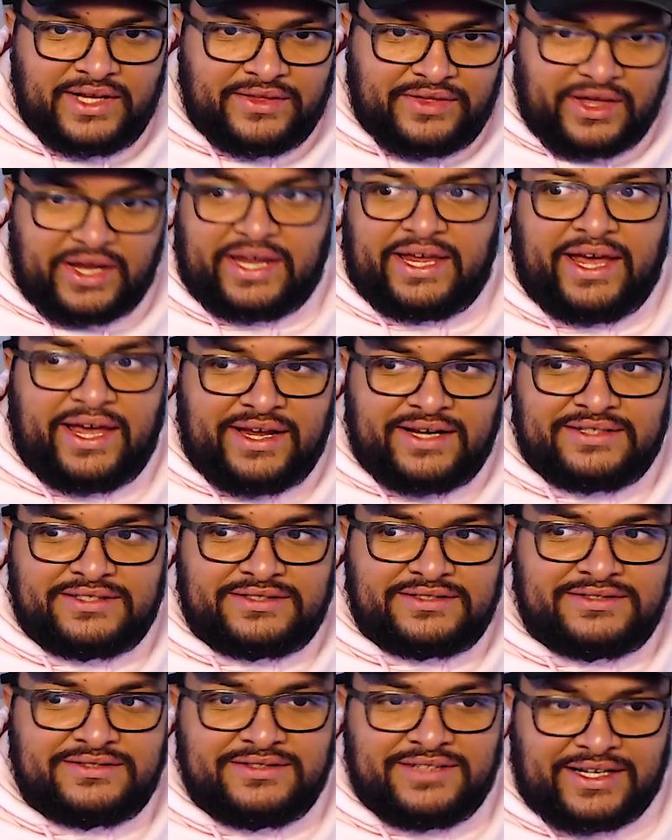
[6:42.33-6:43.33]
The
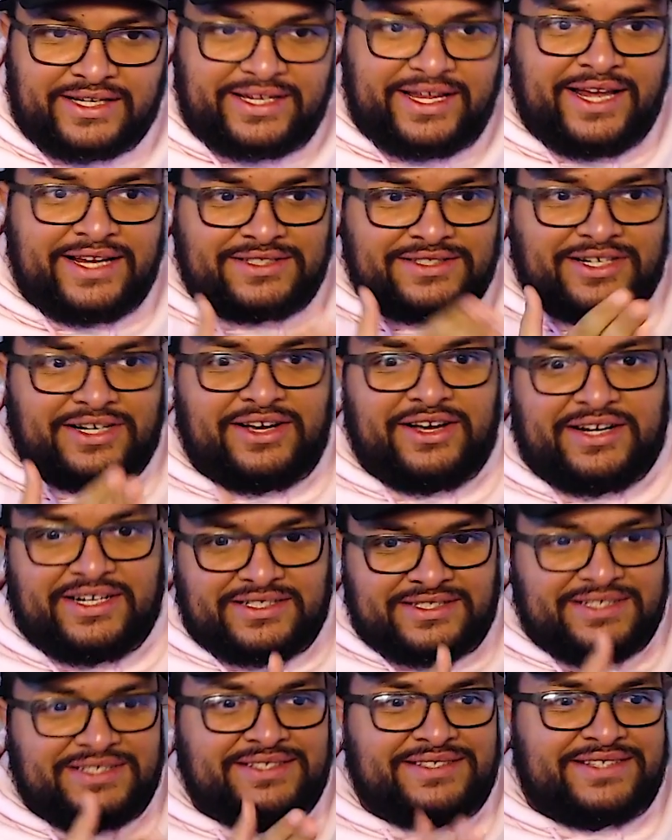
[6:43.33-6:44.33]
cakes are cut
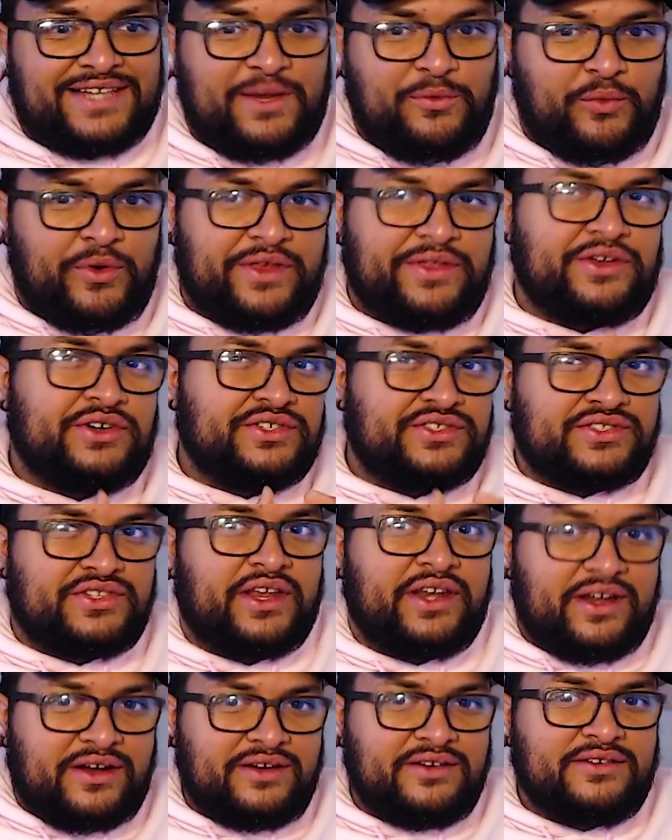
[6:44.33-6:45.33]
into the same way they're
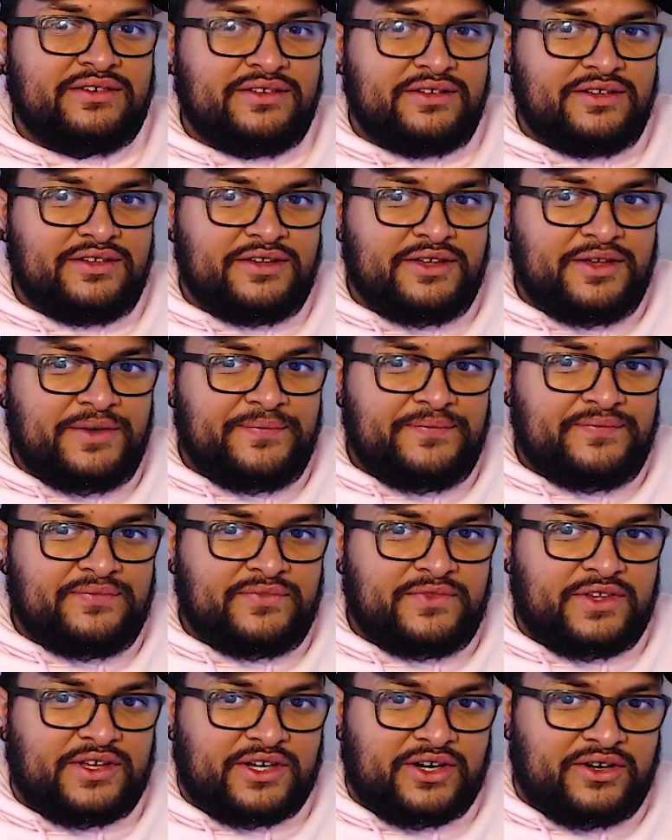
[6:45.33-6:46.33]
sitting.
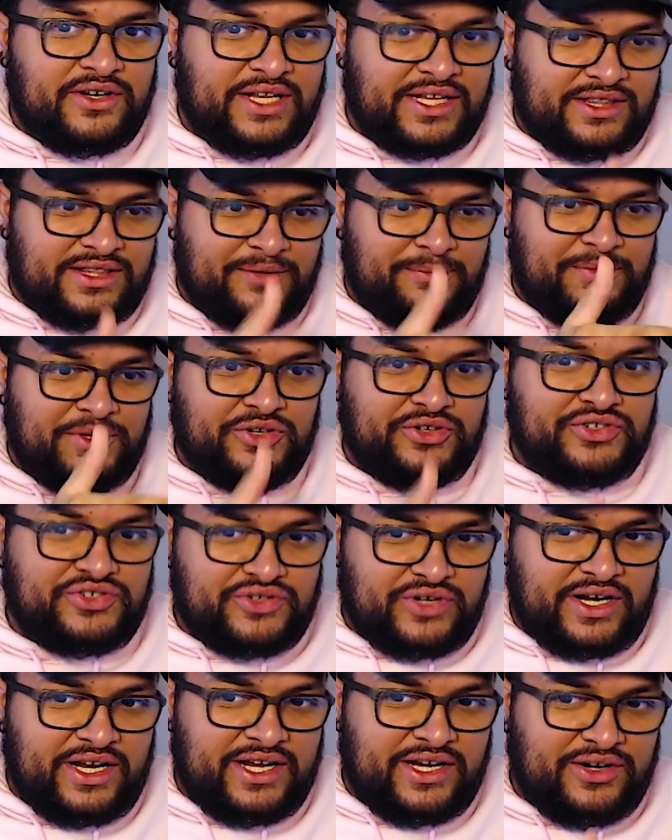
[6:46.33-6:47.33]
You know, like the middle
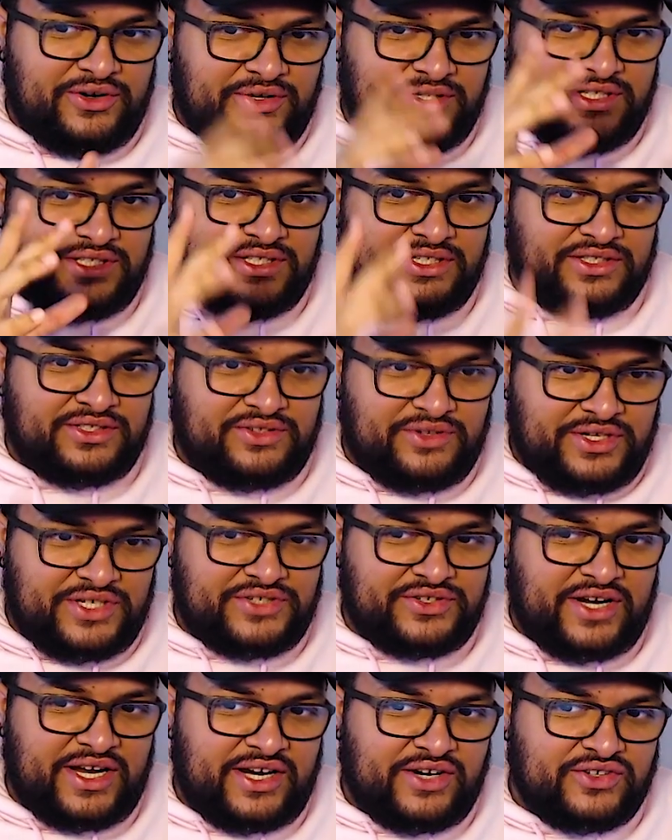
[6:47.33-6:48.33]
triangle and then the three
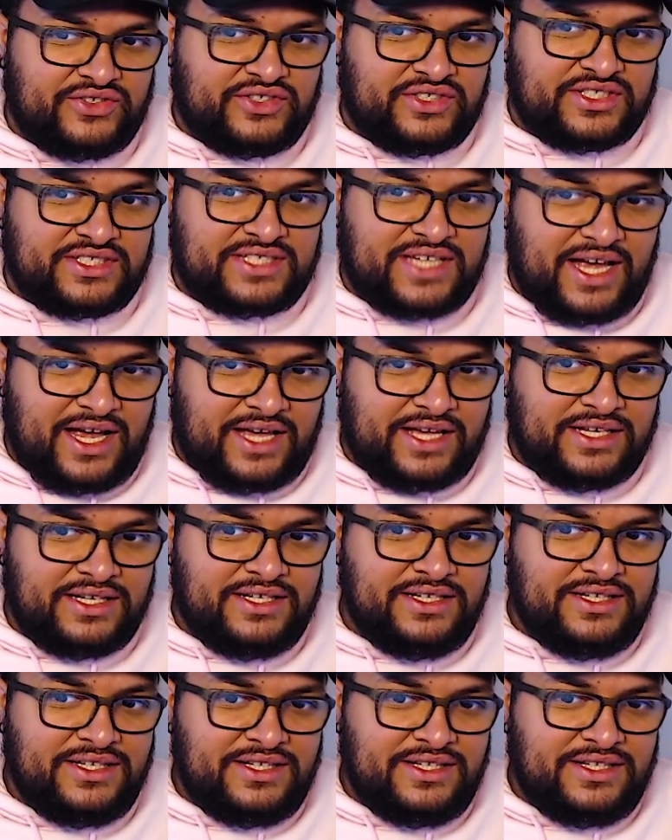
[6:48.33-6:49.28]
triangles on the side.